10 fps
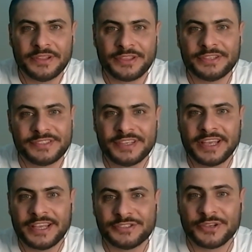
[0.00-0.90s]
this
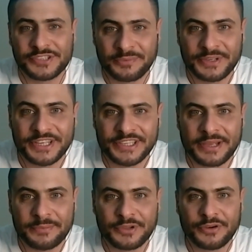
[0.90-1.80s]
social
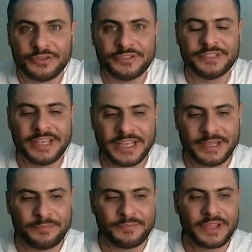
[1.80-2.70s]
media because
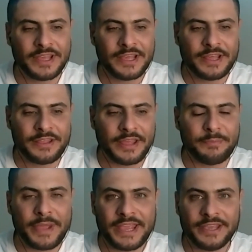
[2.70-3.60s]
they
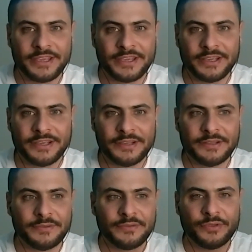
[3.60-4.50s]
make
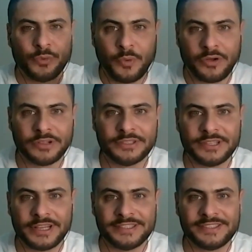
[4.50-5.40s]
the world
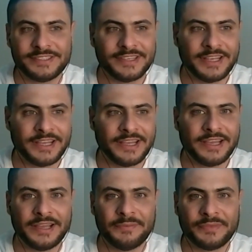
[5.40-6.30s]
it's
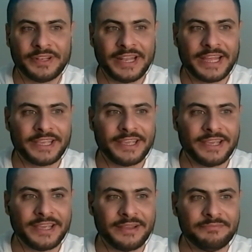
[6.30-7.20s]
like
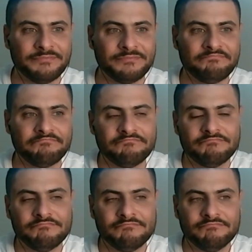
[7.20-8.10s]
a
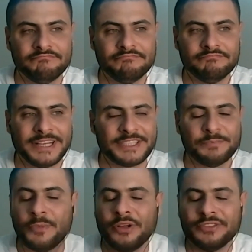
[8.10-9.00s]

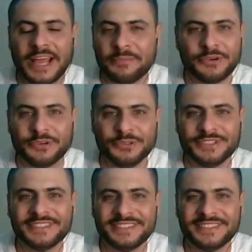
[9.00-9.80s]
small neighborhood.